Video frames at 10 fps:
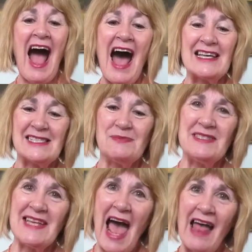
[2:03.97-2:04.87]

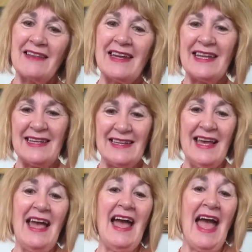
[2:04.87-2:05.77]
Hospitality
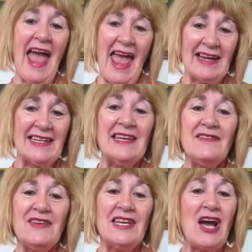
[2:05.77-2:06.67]
and
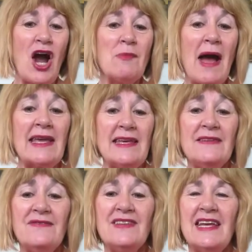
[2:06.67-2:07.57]
giving are my
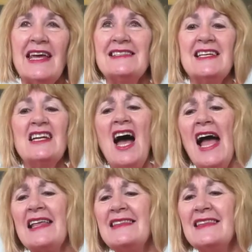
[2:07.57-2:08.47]
giftings, and
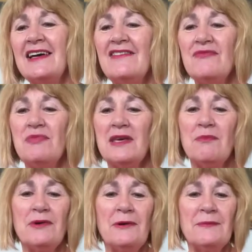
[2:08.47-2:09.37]
I love
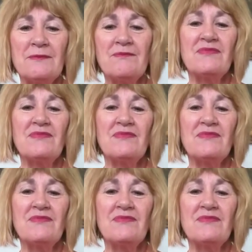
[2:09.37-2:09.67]
people.